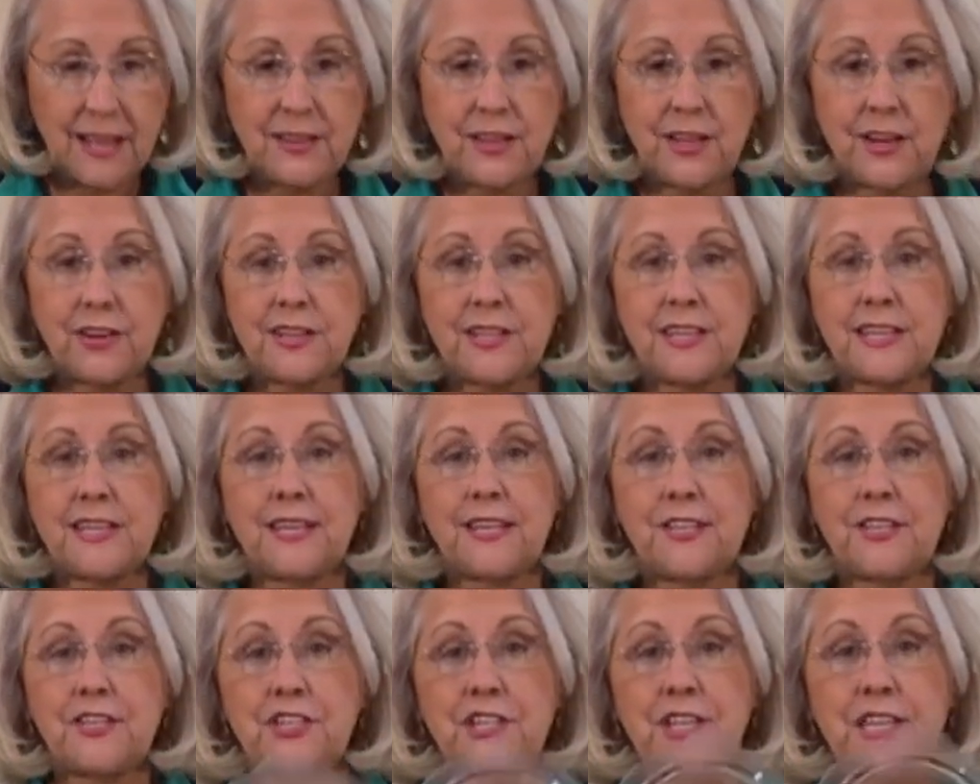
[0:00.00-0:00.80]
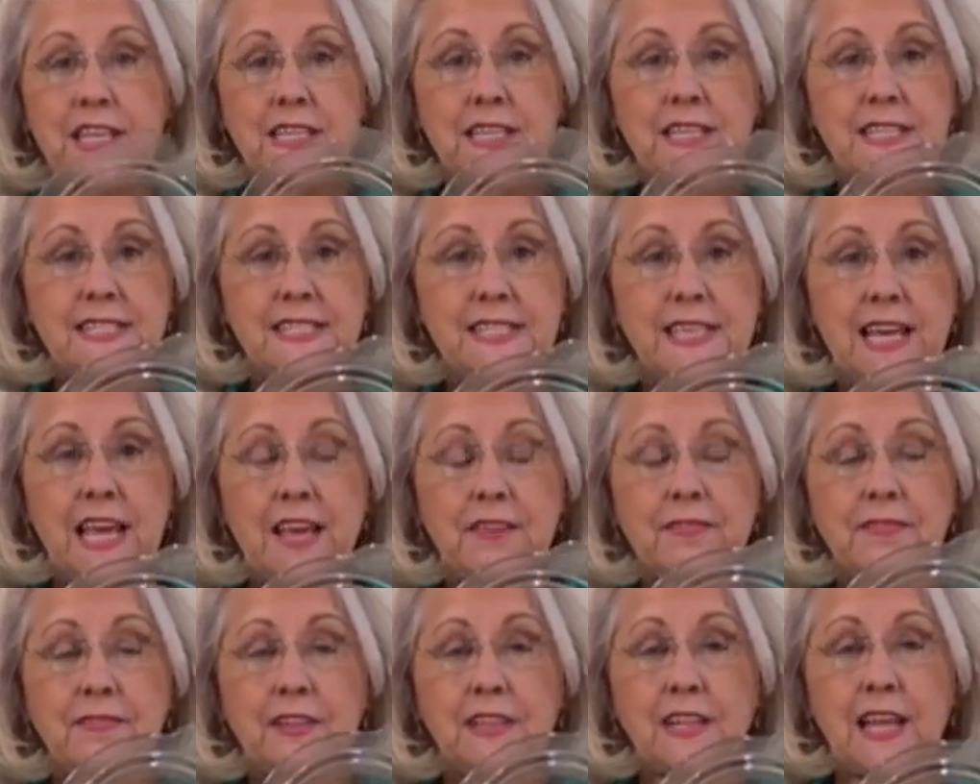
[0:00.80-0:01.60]
They're the Cuchina
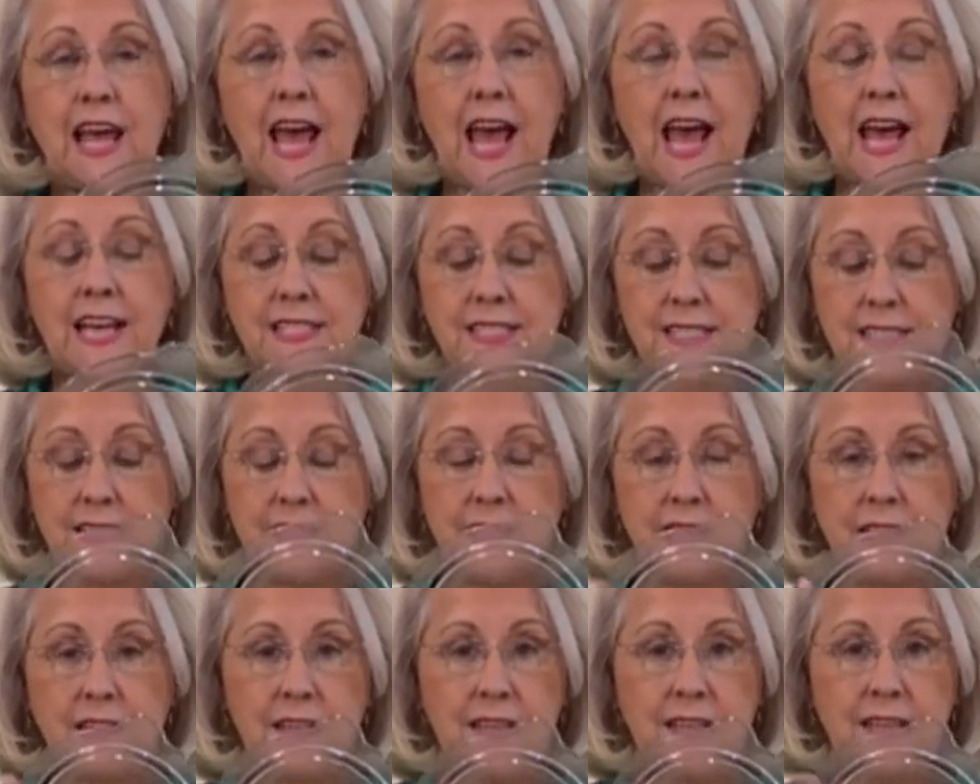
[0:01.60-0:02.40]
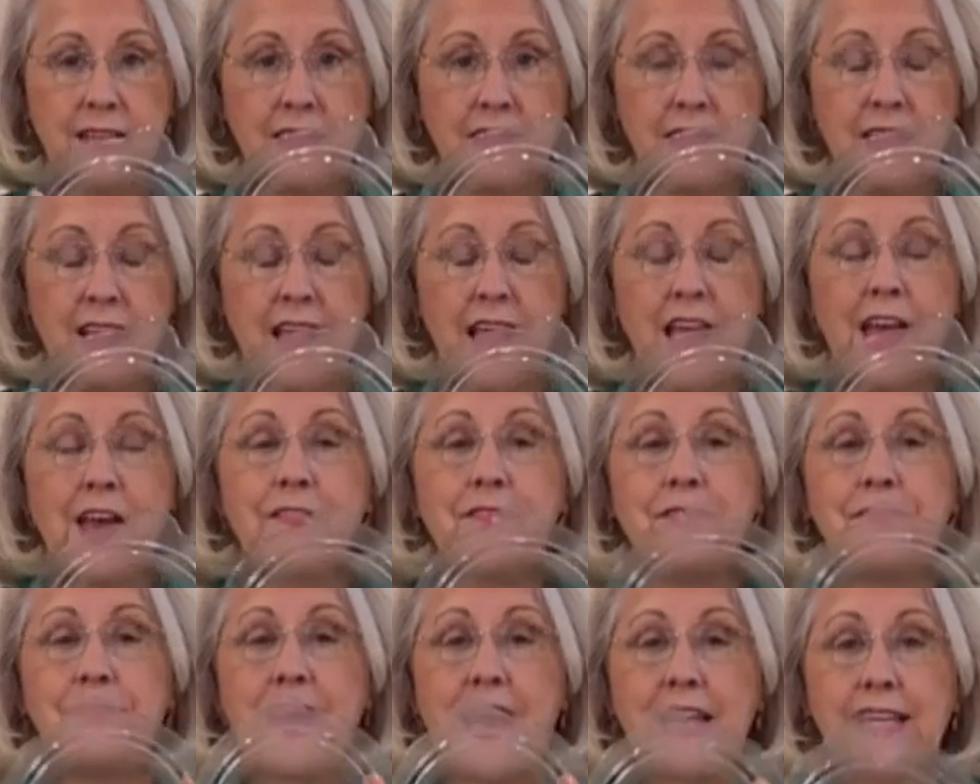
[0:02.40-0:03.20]
safe glass
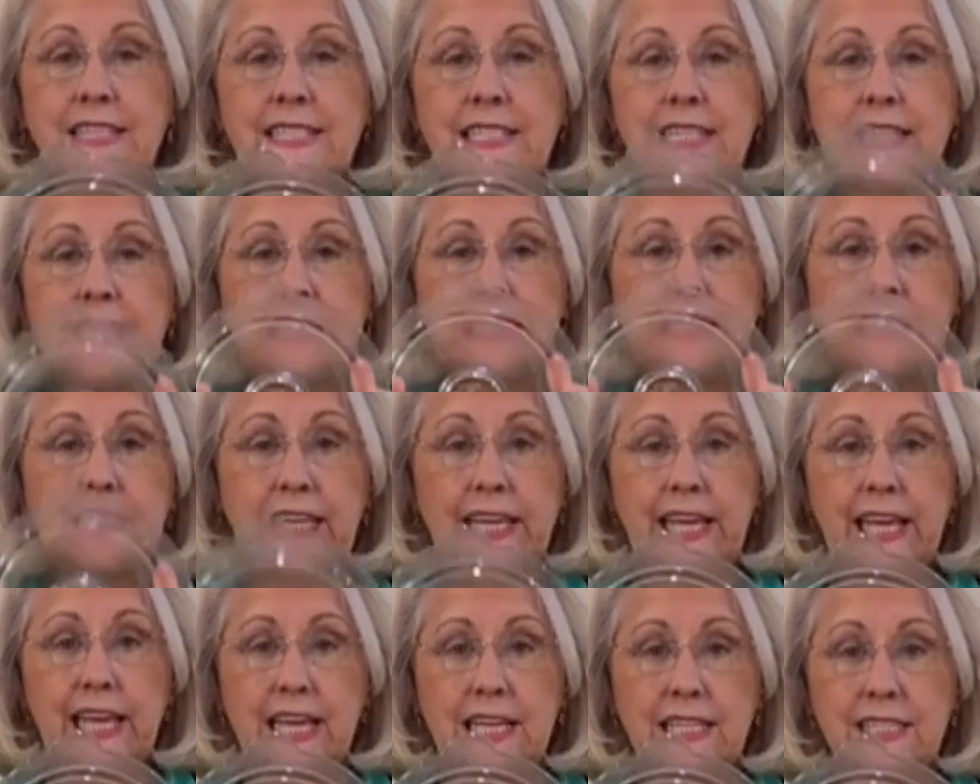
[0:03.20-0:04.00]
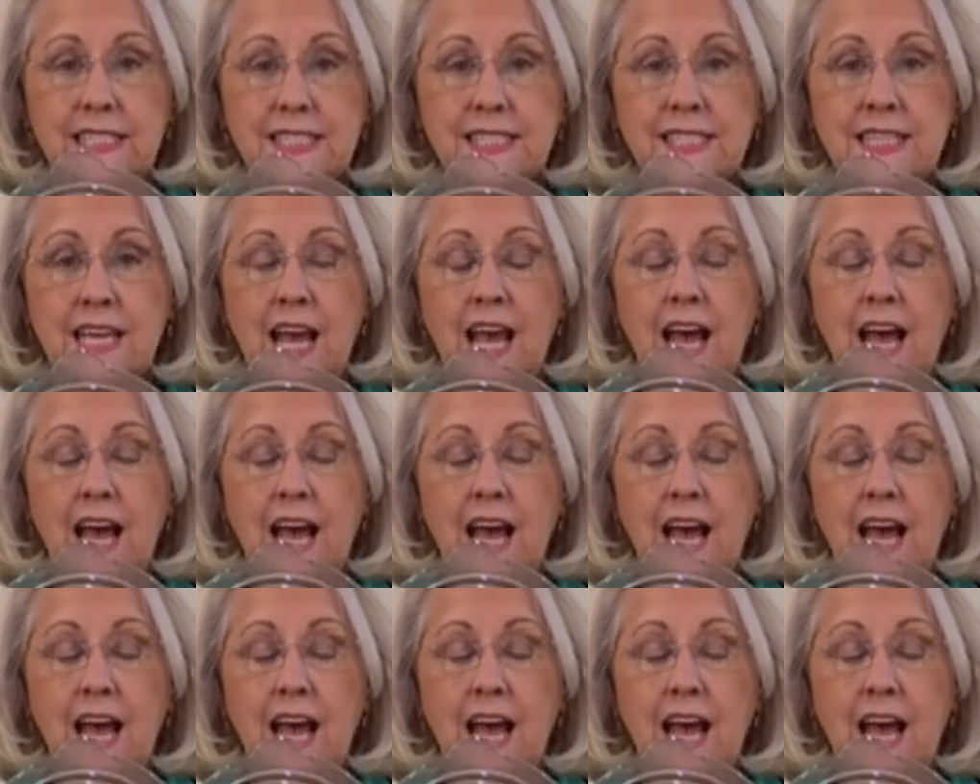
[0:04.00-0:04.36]
vented lids.